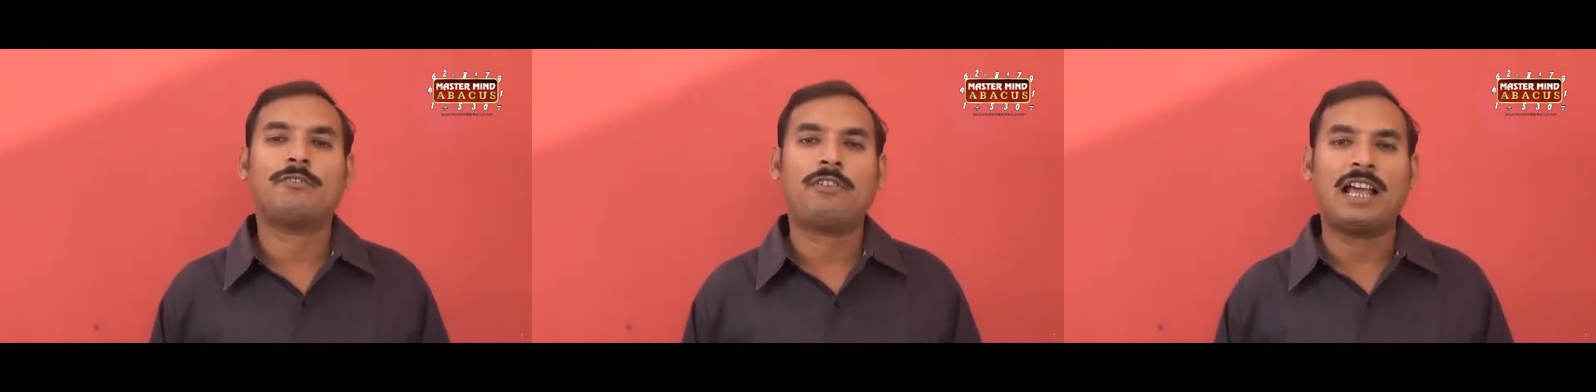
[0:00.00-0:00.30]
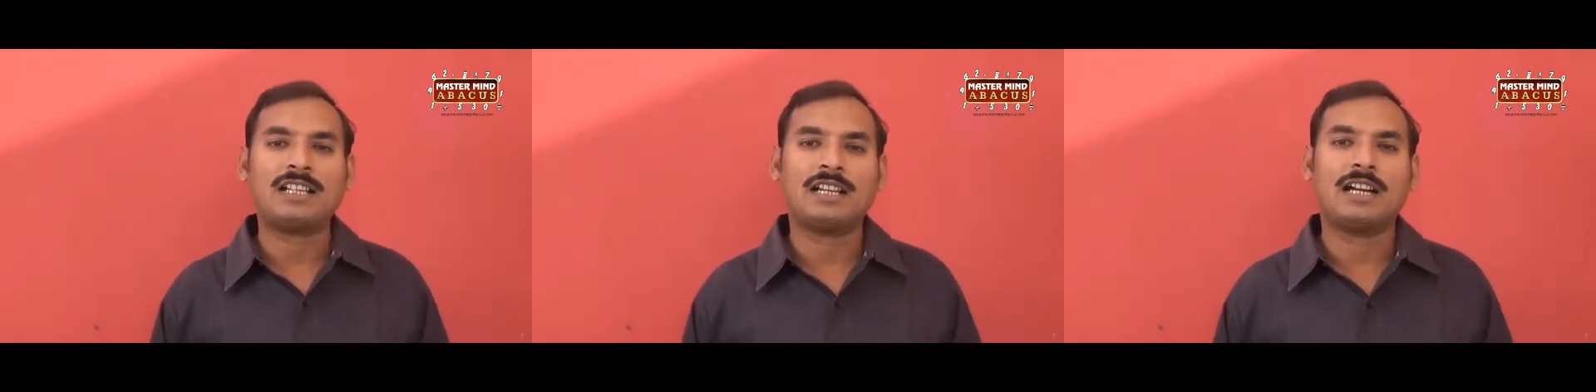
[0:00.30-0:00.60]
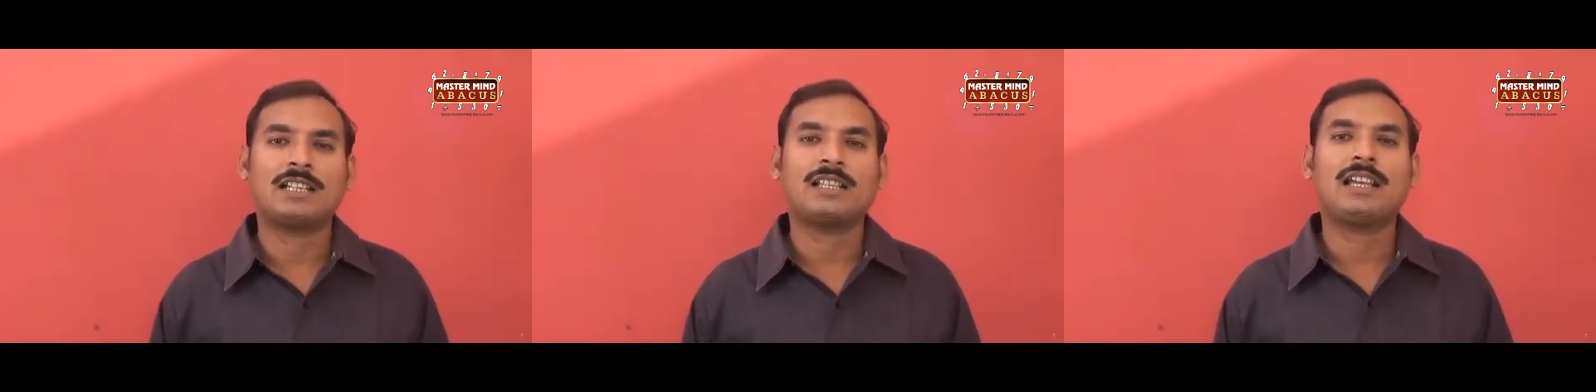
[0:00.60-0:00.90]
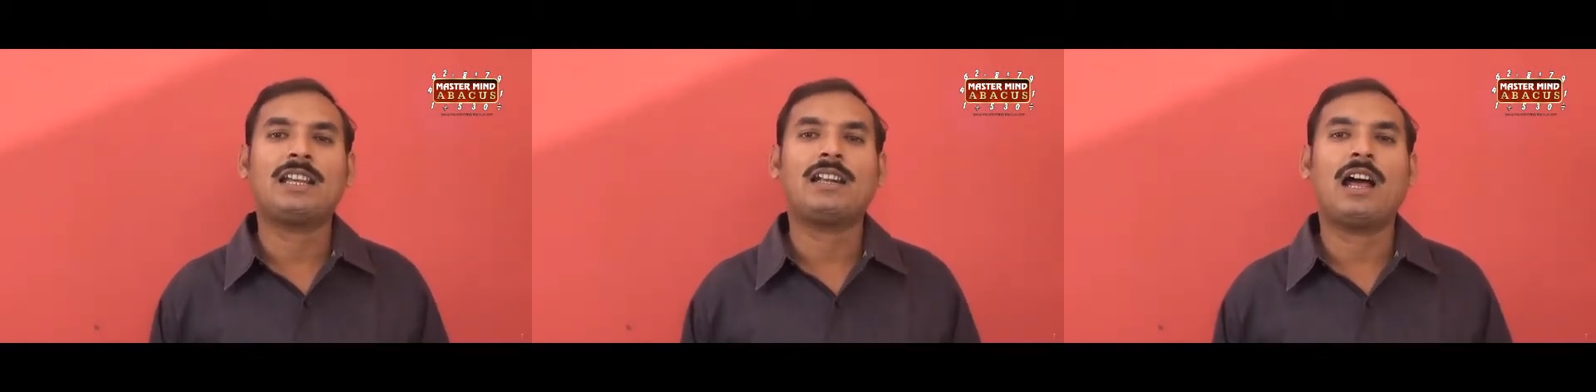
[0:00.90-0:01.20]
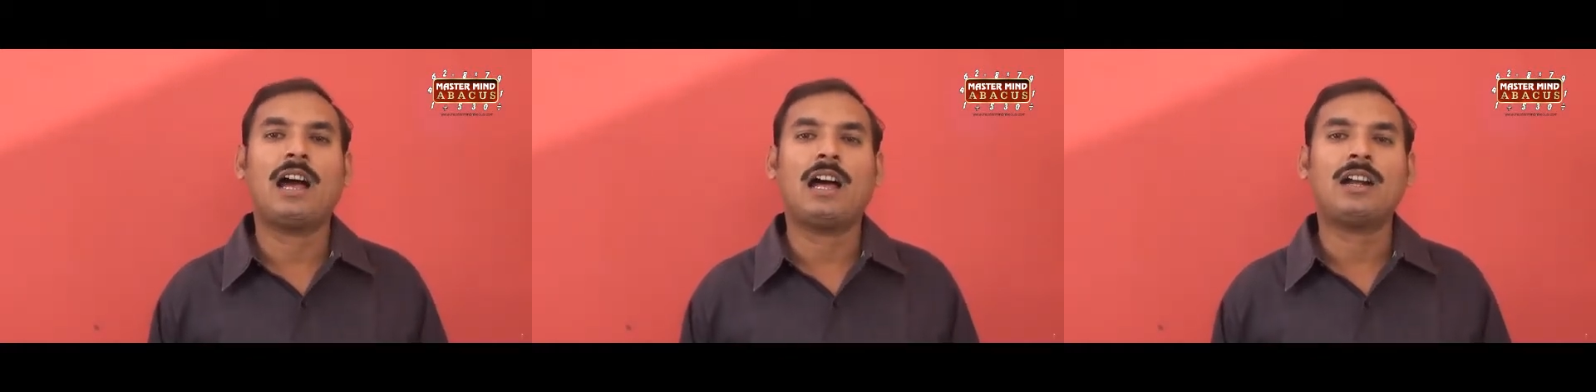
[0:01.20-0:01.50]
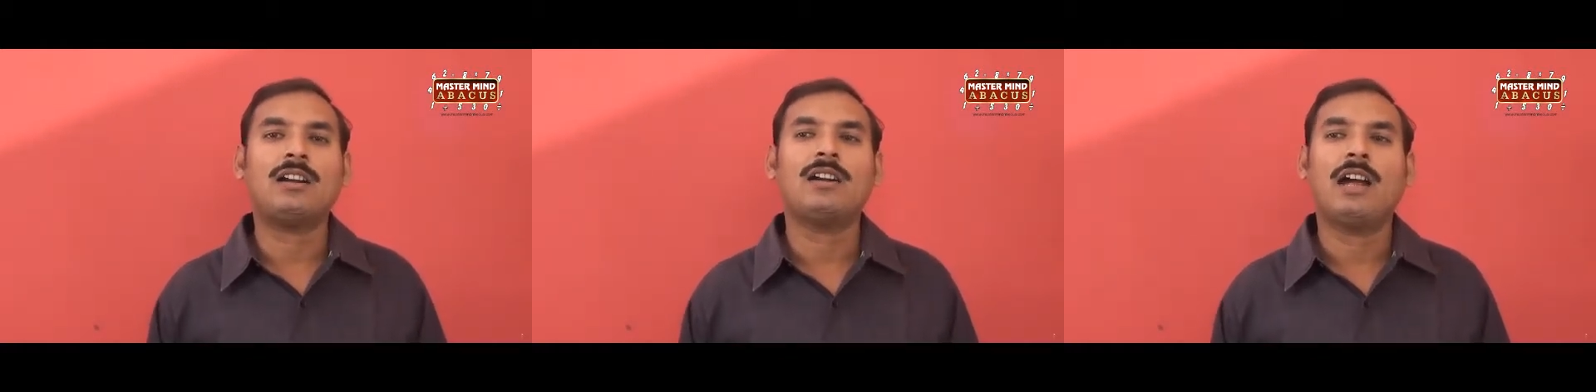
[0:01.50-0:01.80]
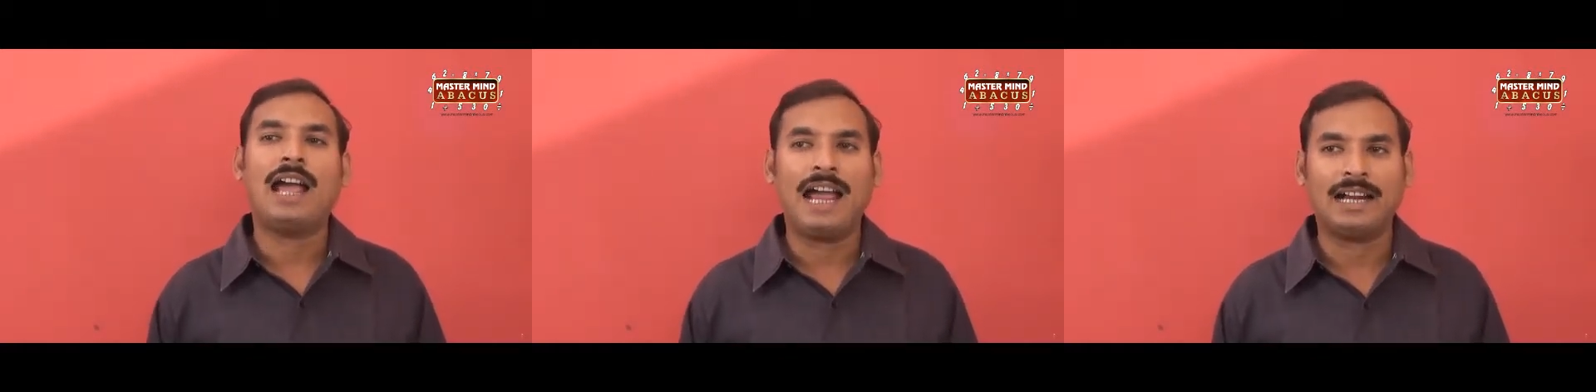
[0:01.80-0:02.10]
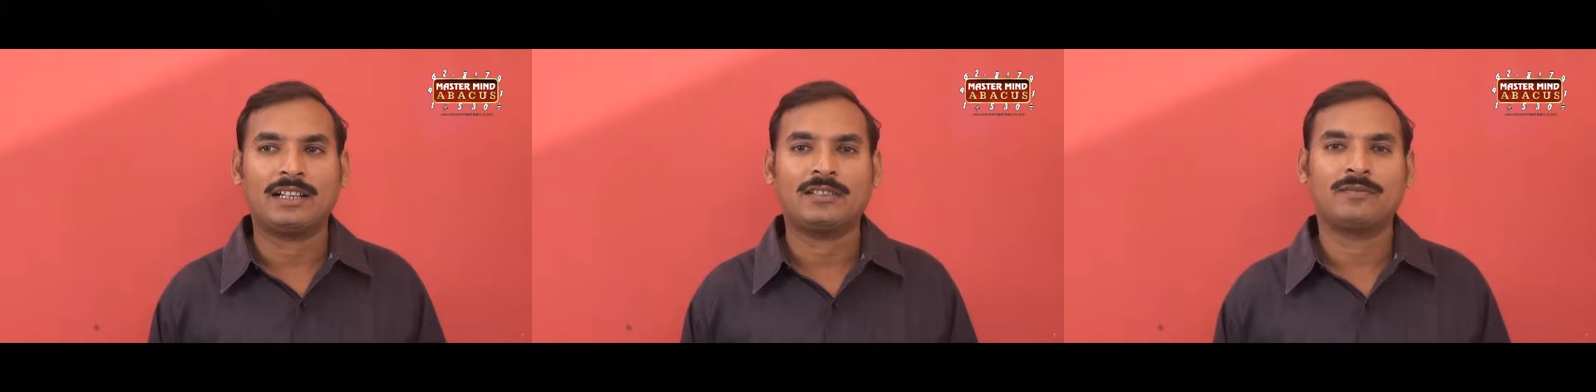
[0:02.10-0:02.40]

flashcards in our hand.